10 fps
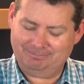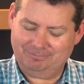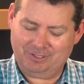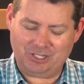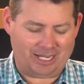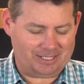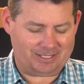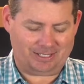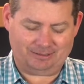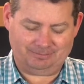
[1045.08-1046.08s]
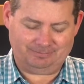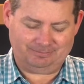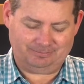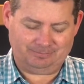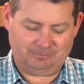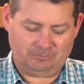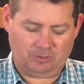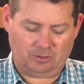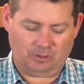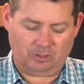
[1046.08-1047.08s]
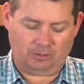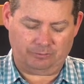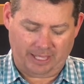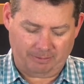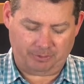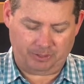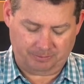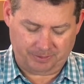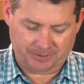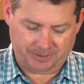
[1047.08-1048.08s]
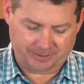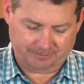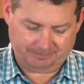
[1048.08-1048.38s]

chasing of that purpose.